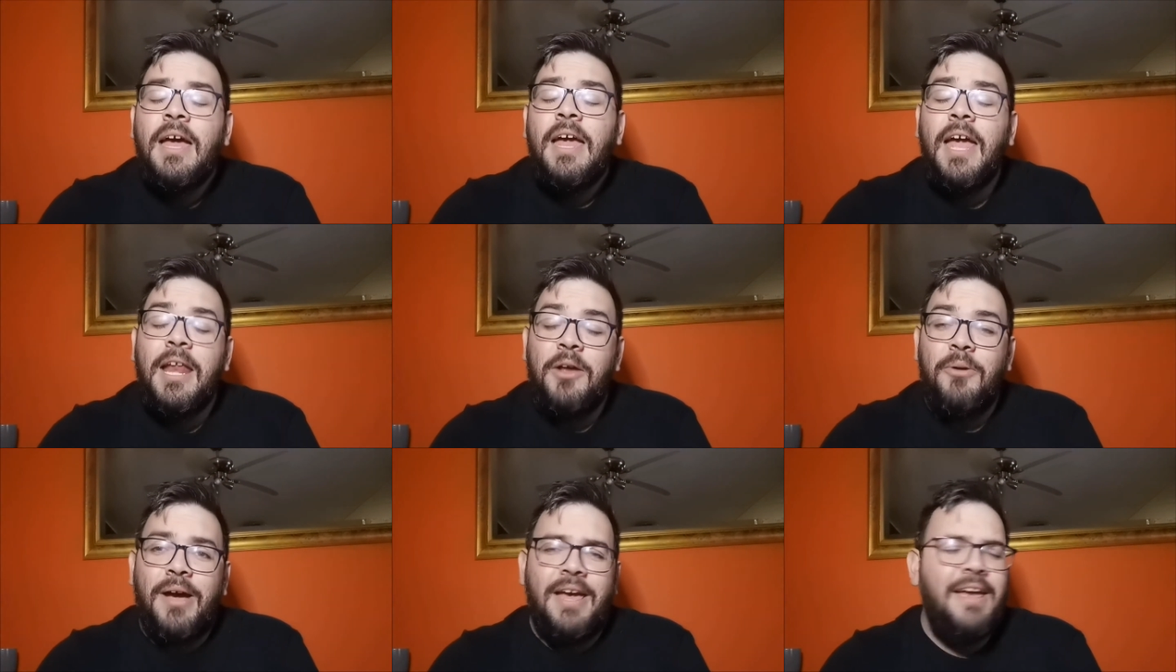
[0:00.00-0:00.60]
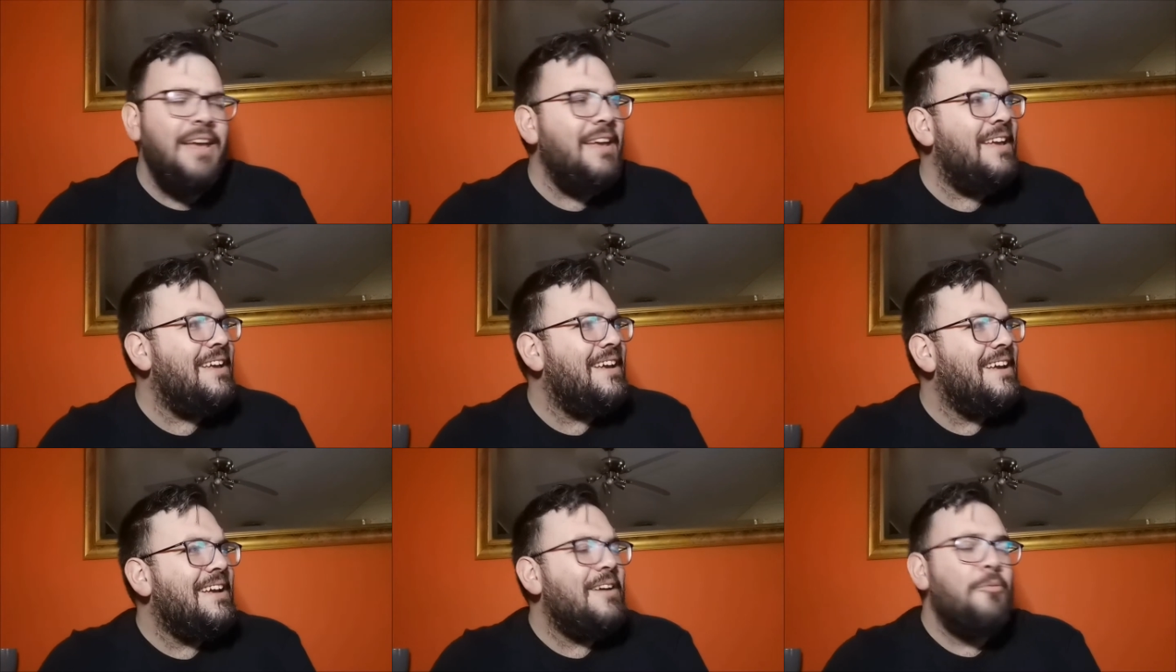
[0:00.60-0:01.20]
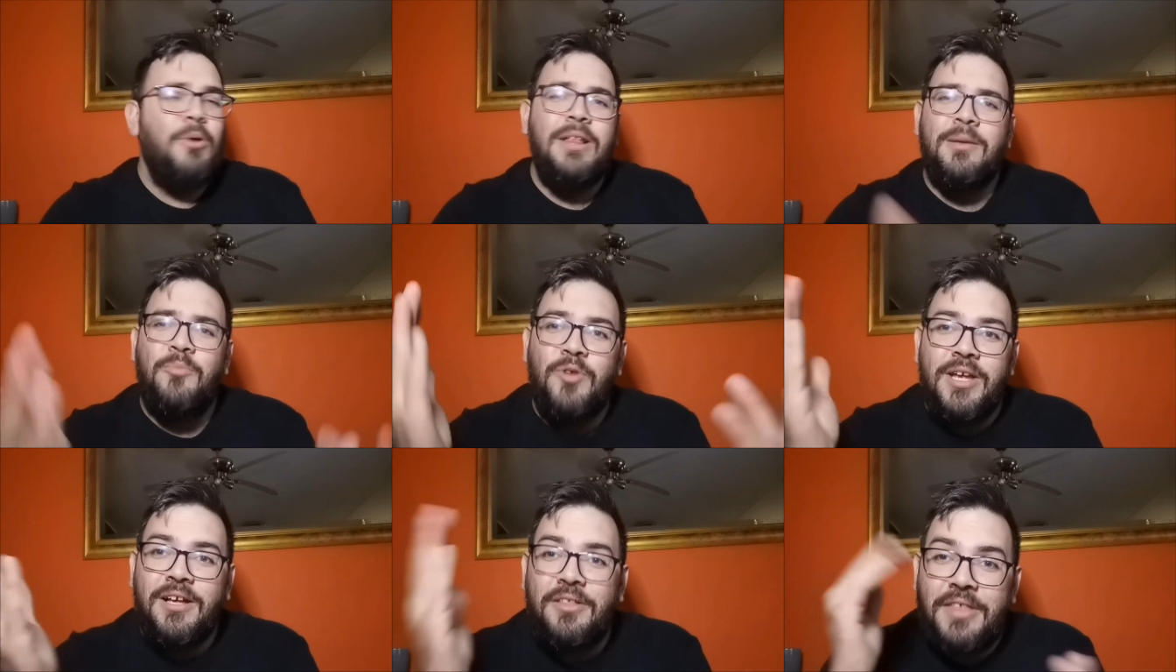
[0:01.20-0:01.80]
Anyway, William
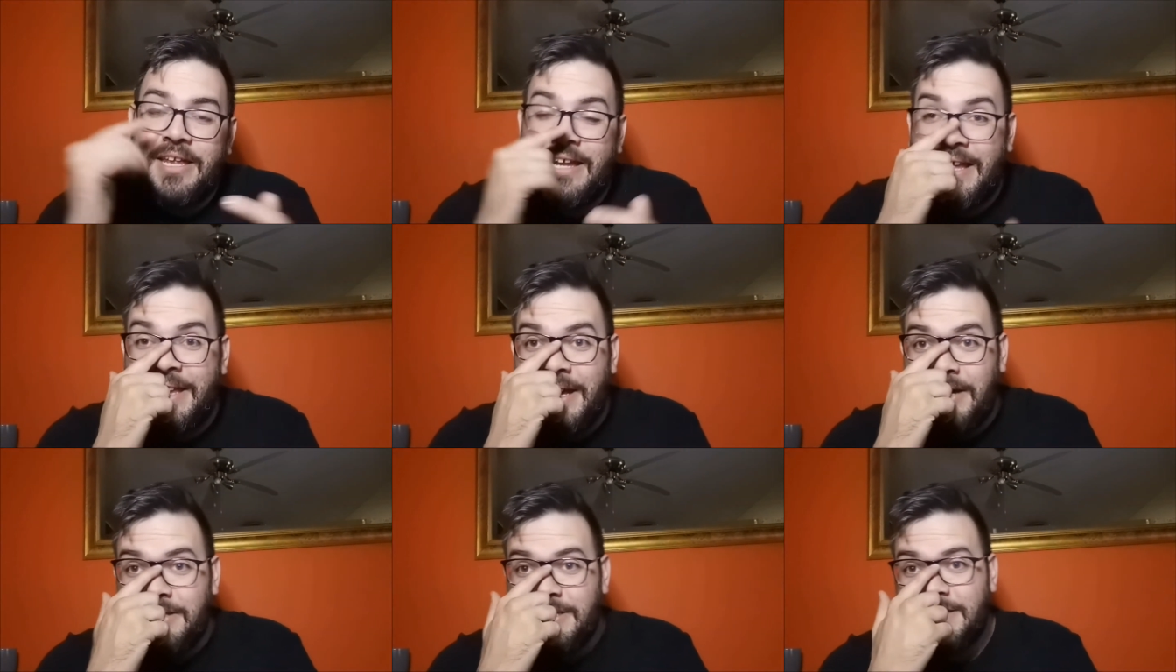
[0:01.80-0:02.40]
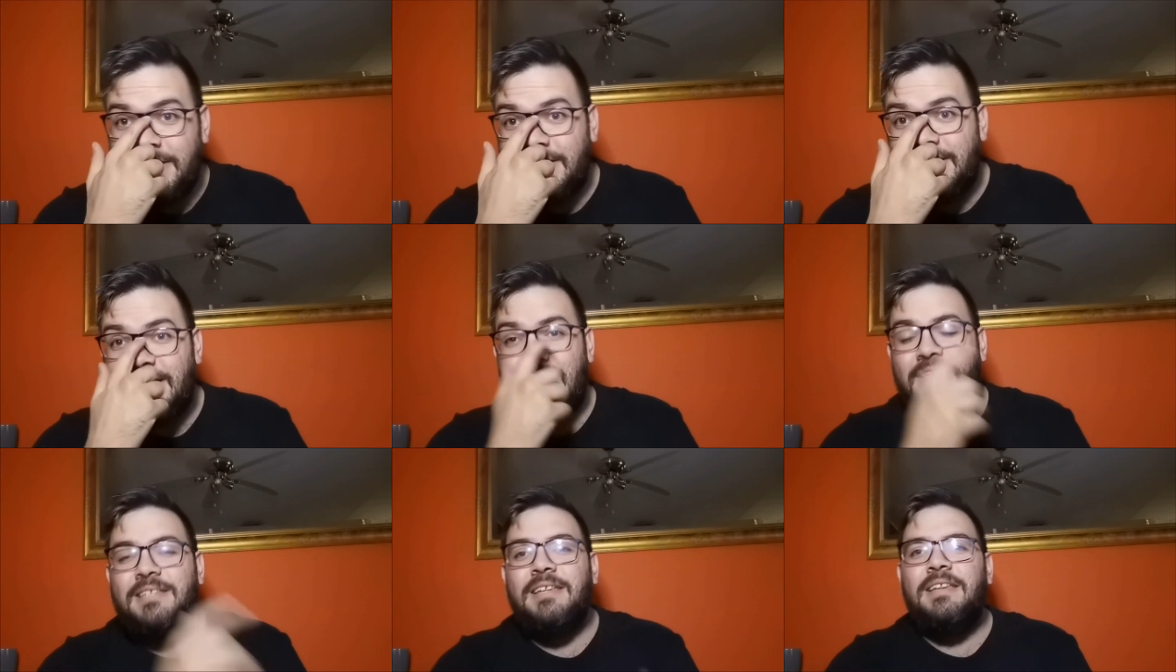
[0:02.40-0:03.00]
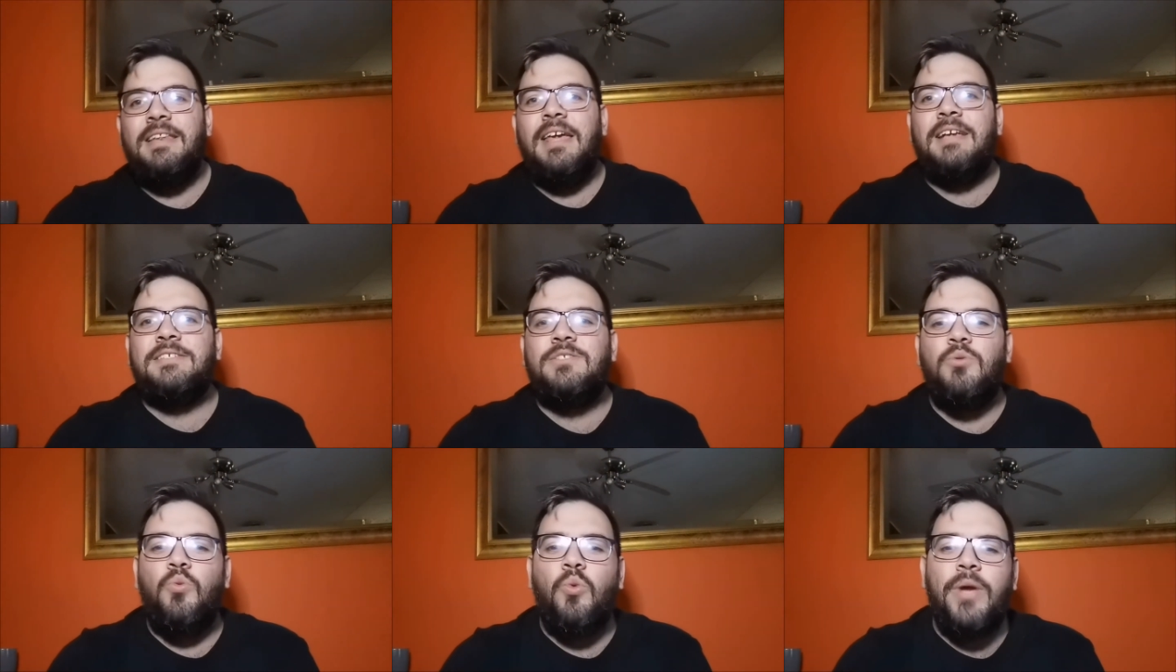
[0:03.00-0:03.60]
Regal then announces that
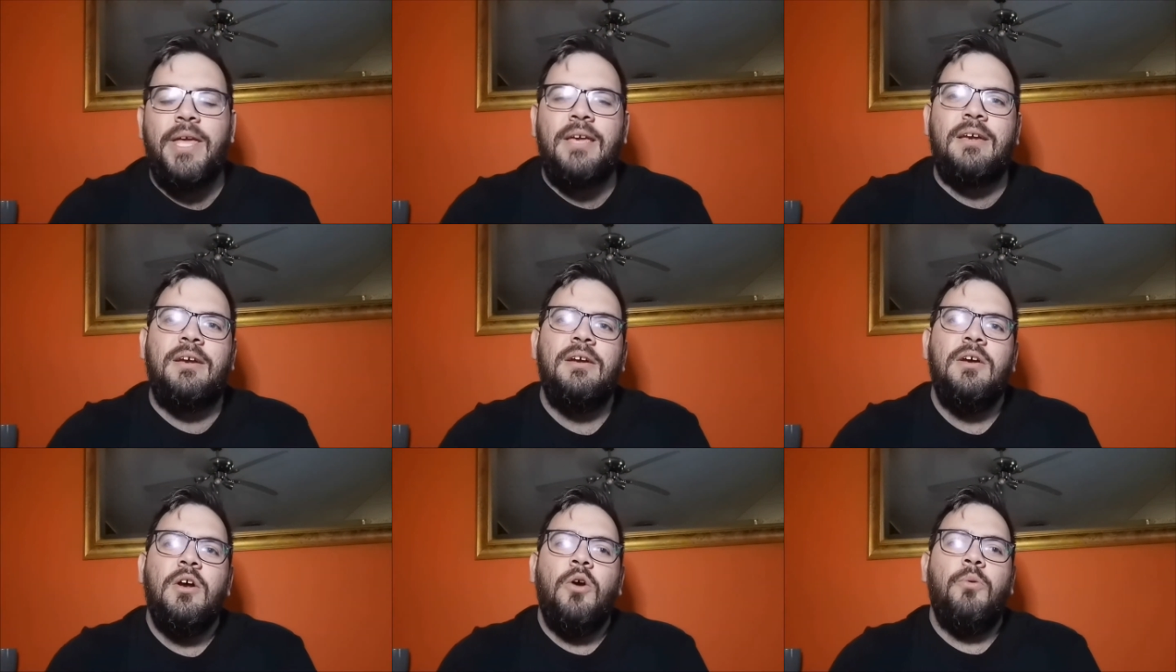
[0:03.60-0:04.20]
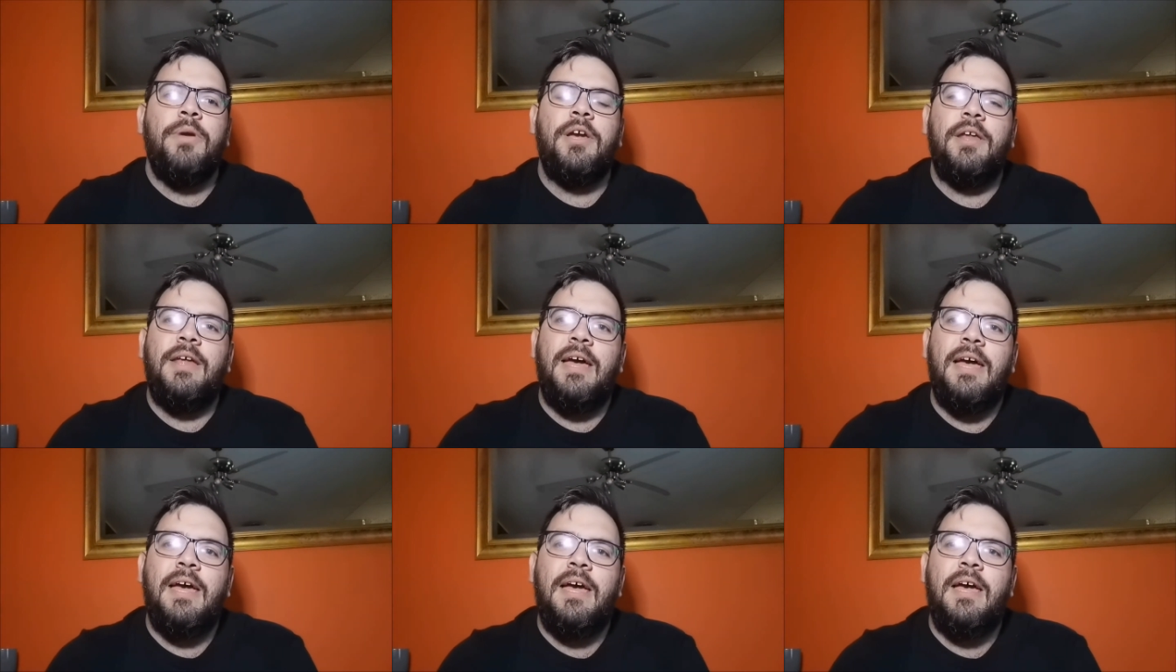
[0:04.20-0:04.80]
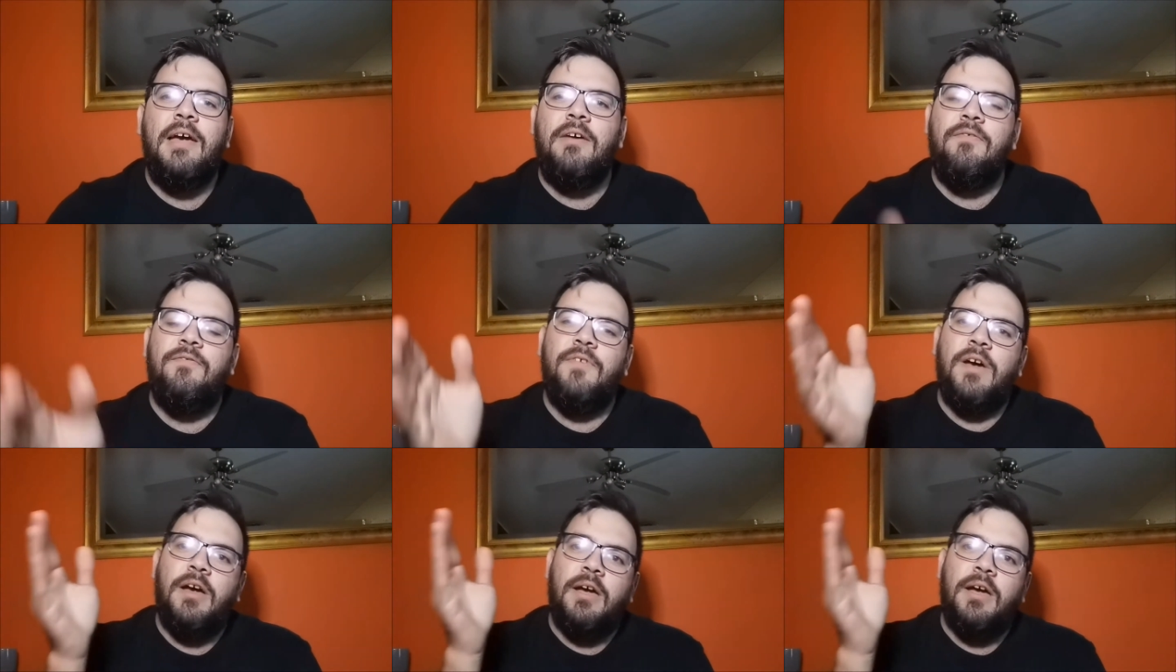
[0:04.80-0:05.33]
next week we're going to have